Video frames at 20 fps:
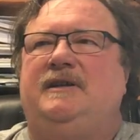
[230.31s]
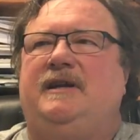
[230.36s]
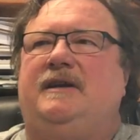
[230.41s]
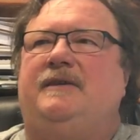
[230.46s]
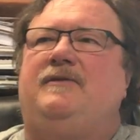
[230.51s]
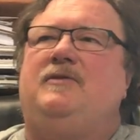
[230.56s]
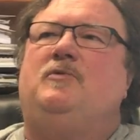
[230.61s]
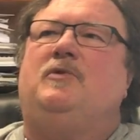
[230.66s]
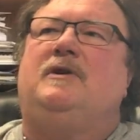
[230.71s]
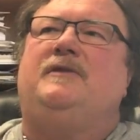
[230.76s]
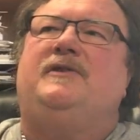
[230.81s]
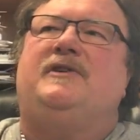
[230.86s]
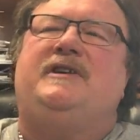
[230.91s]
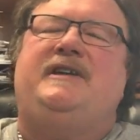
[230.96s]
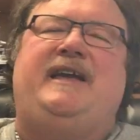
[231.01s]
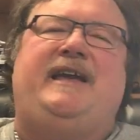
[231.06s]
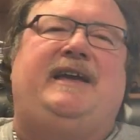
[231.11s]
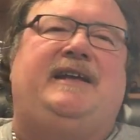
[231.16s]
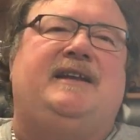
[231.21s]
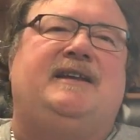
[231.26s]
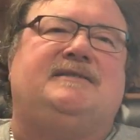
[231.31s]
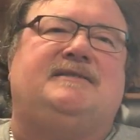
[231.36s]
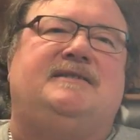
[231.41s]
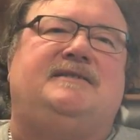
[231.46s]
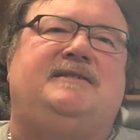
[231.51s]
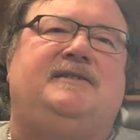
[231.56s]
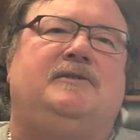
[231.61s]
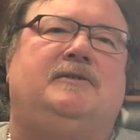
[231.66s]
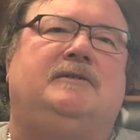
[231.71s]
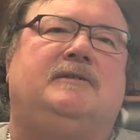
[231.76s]
Every one of our can has a
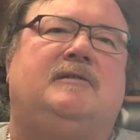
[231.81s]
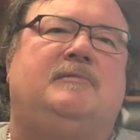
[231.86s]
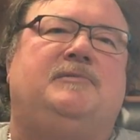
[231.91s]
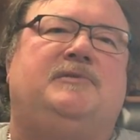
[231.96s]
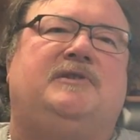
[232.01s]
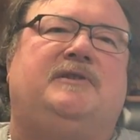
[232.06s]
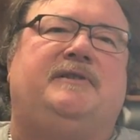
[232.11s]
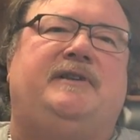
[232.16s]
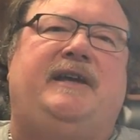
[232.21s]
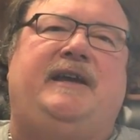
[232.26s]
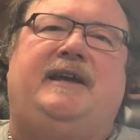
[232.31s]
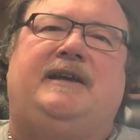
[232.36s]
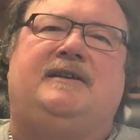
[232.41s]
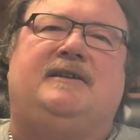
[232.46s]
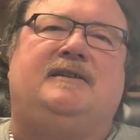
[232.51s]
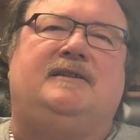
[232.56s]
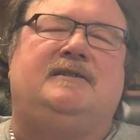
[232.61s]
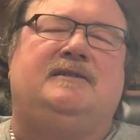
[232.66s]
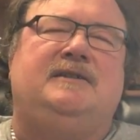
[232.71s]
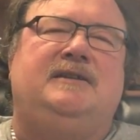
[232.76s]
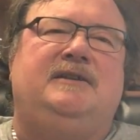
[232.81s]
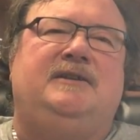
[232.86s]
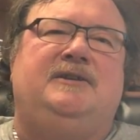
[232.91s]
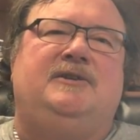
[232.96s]
serial number on the handle.